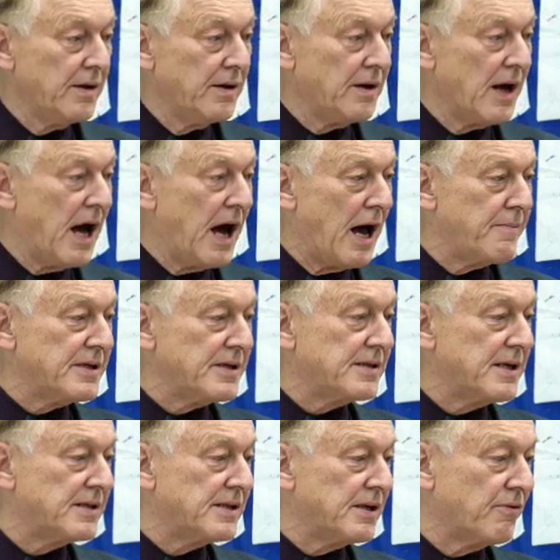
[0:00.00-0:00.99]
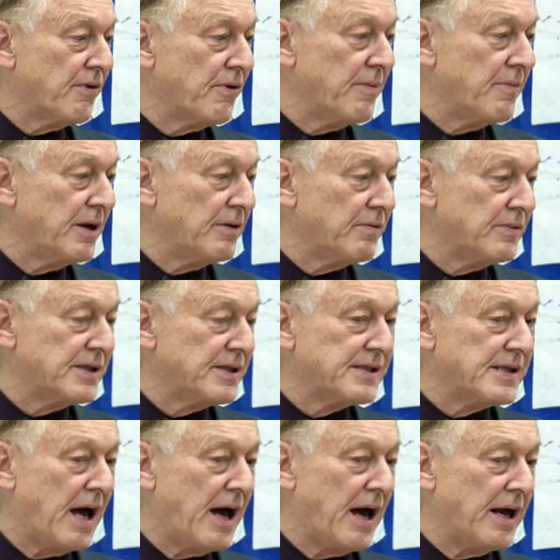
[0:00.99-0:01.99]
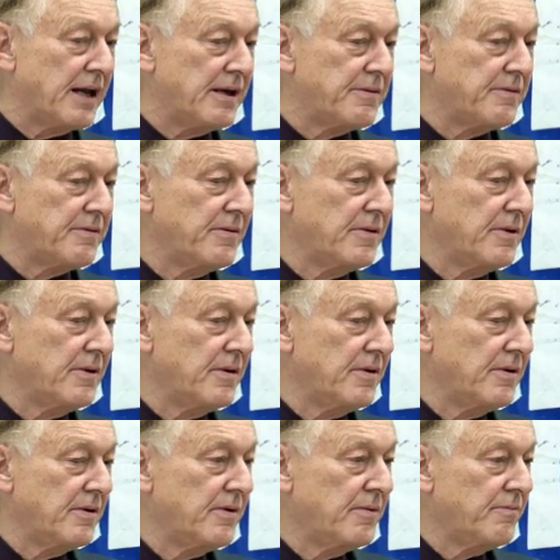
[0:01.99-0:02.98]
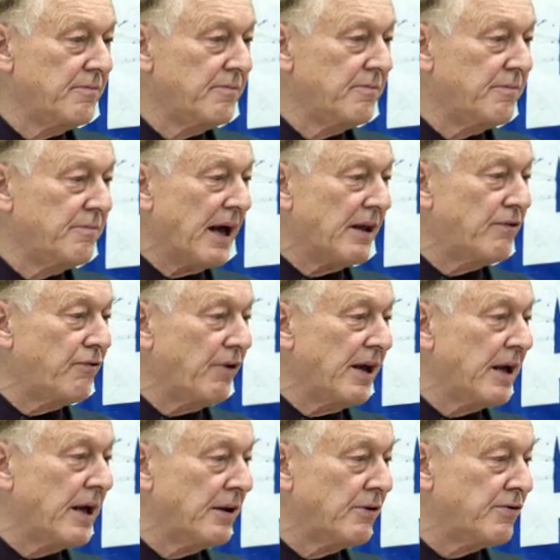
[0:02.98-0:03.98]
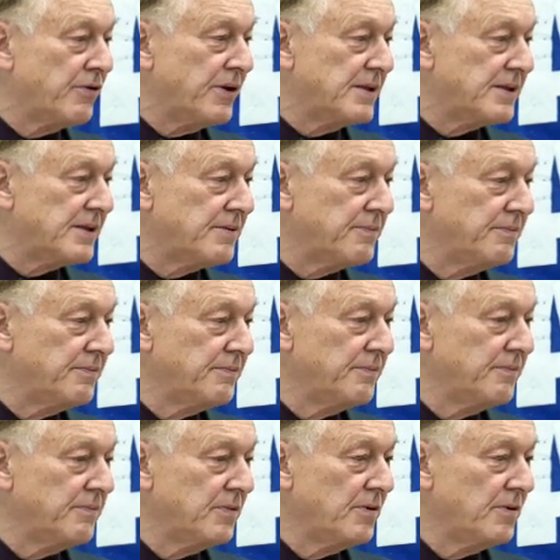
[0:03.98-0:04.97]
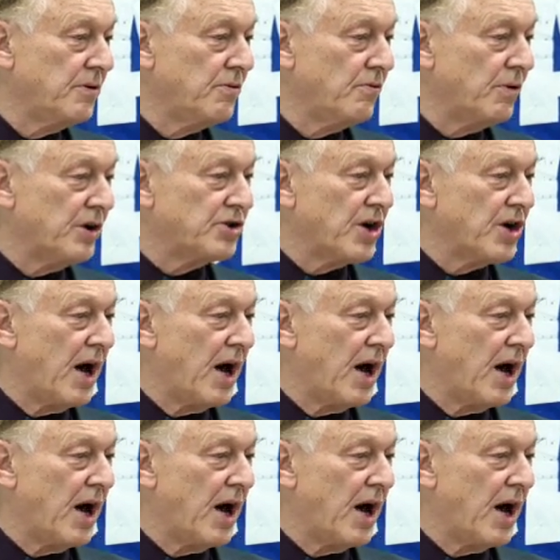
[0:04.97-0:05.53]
the armistice agreement was signed by three countries, which